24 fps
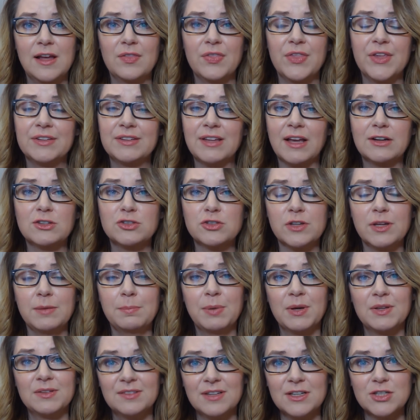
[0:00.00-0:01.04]
that's actually
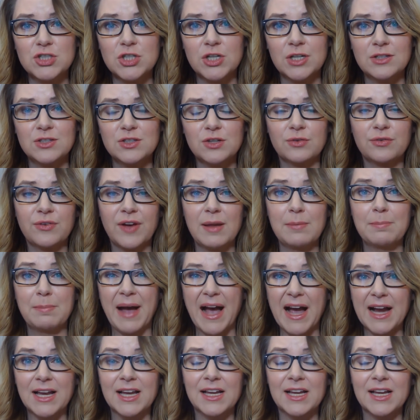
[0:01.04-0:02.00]
positioned to fight back